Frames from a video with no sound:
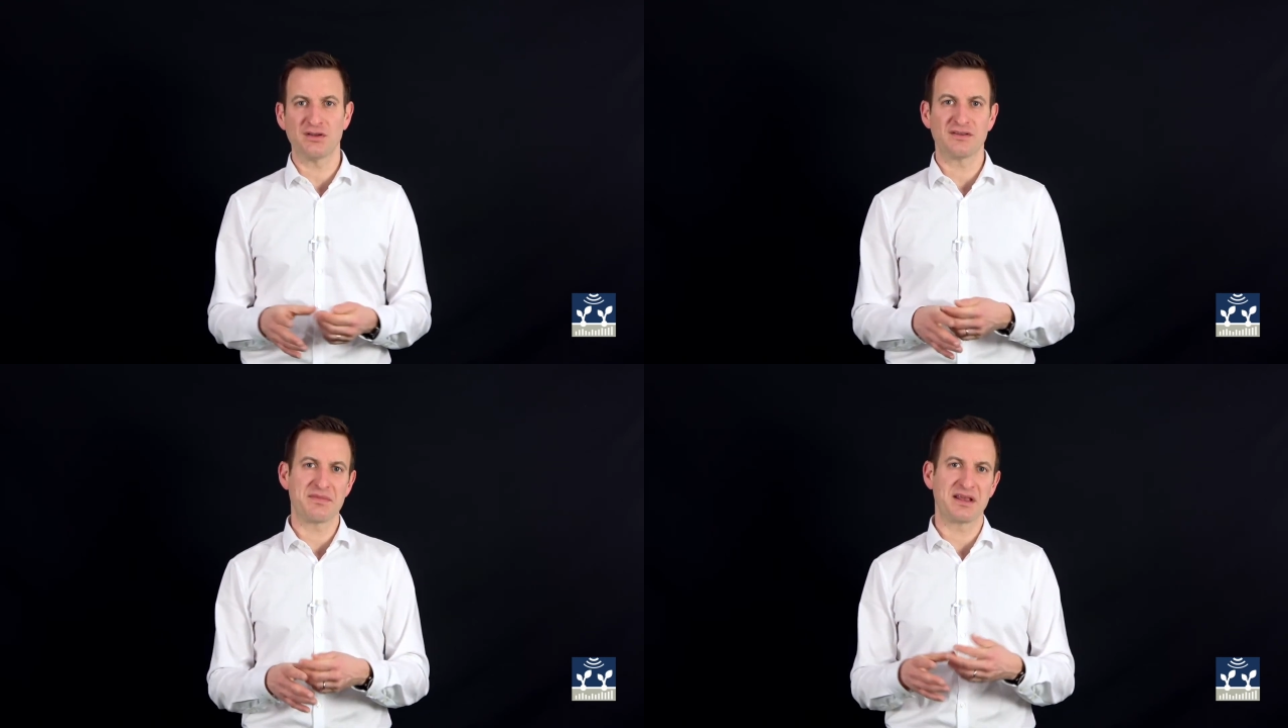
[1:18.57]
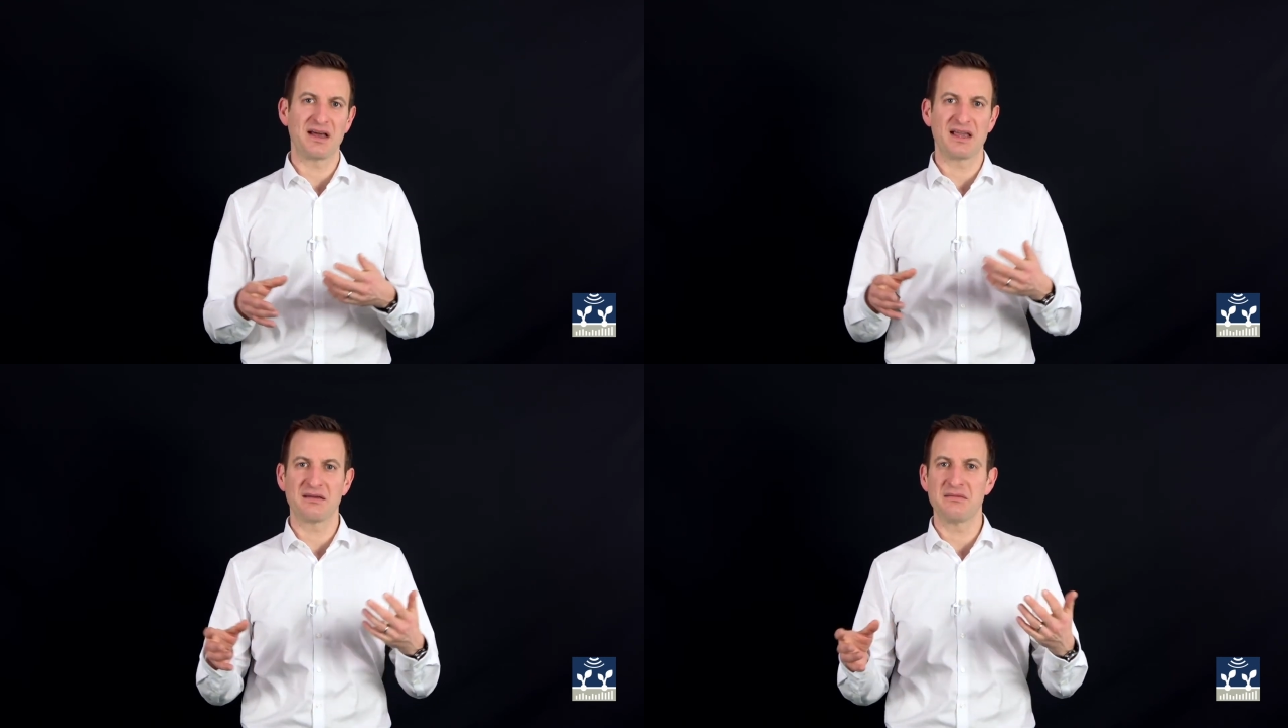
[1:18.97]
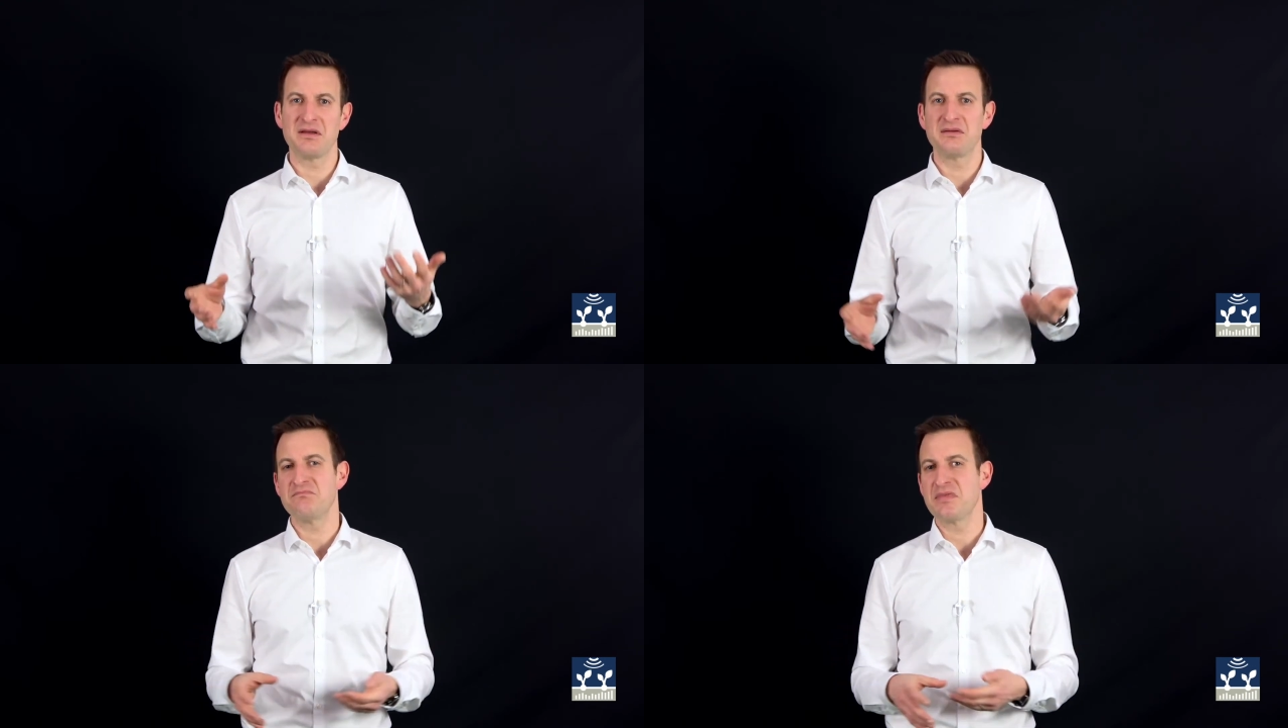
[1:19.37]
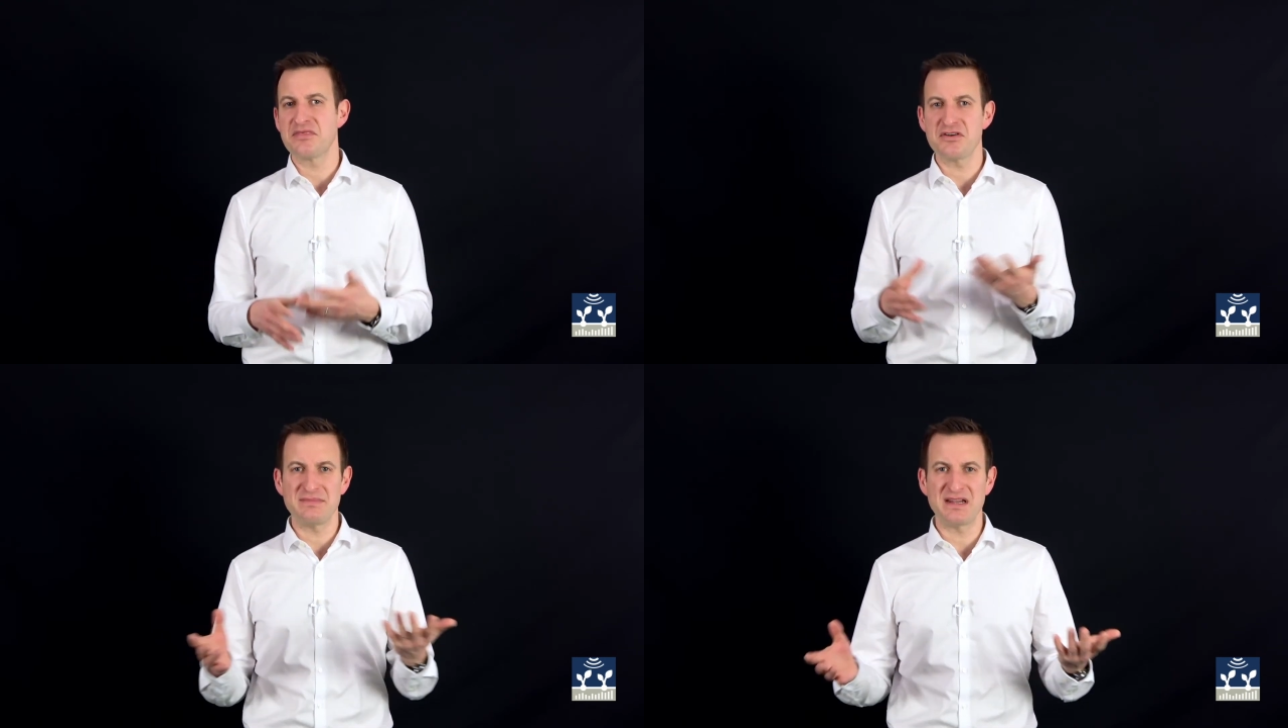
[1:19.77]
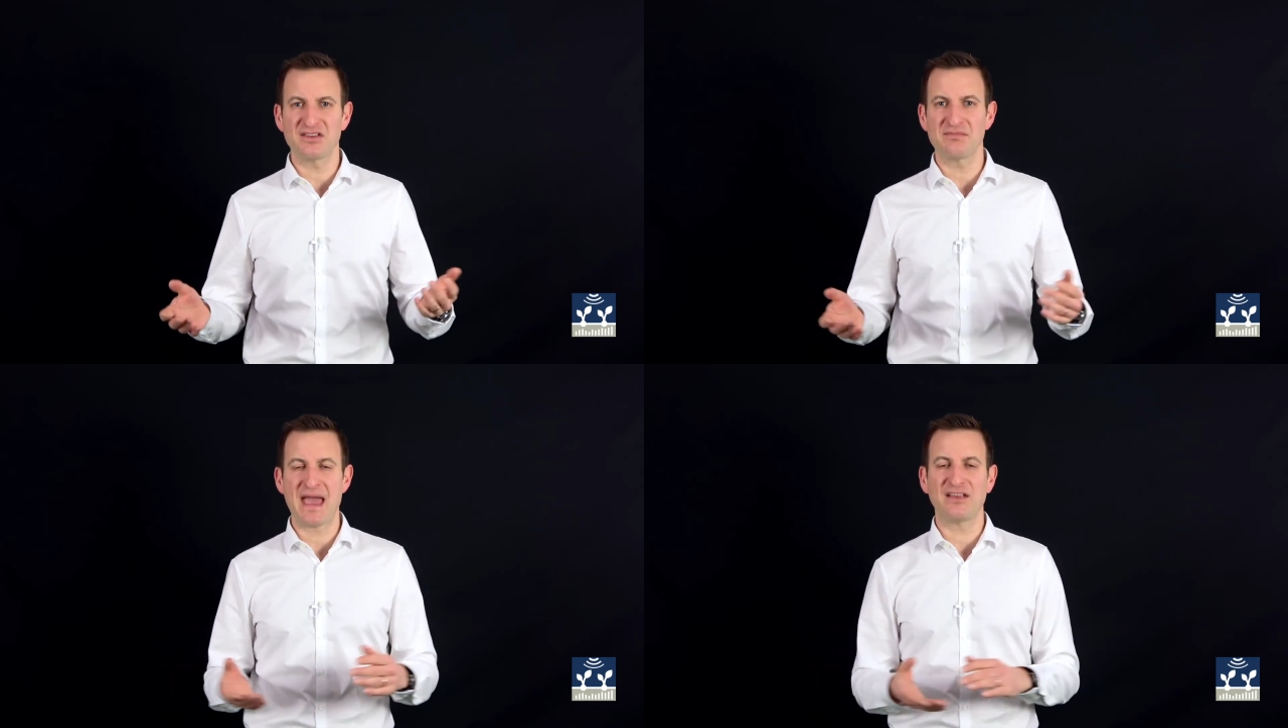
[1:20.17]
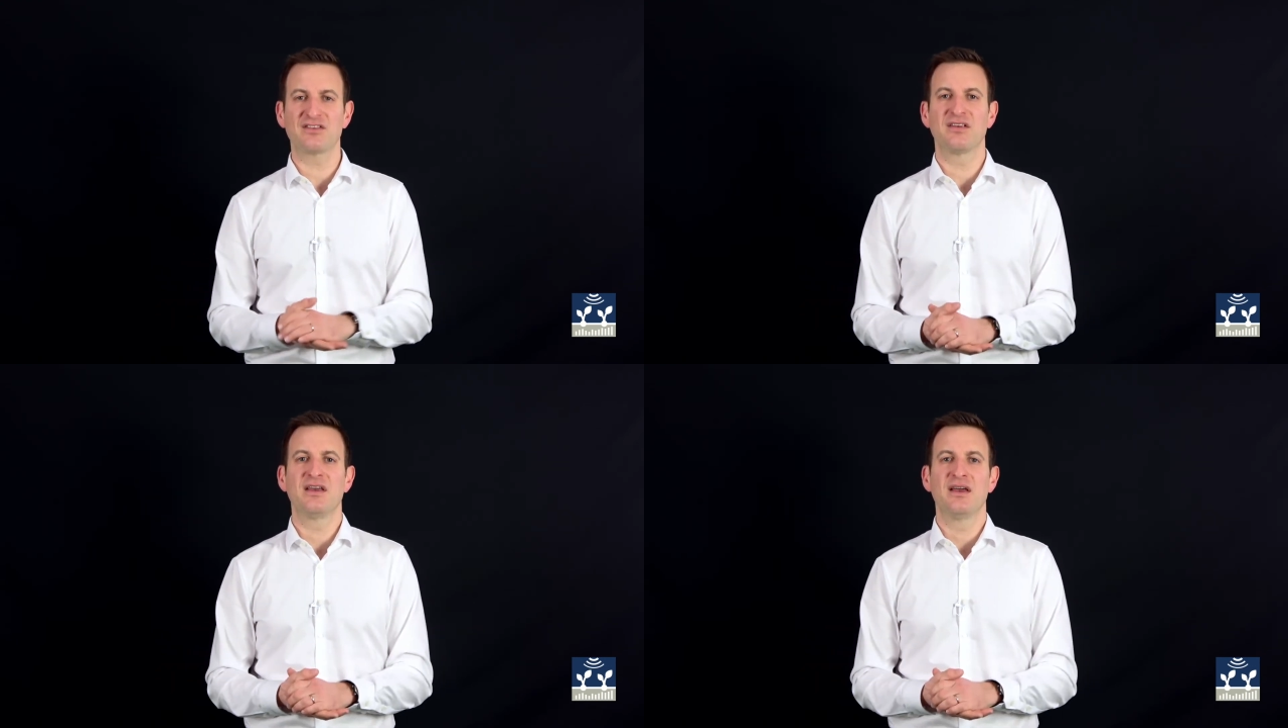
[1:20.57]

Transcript: something like 30 minutes max,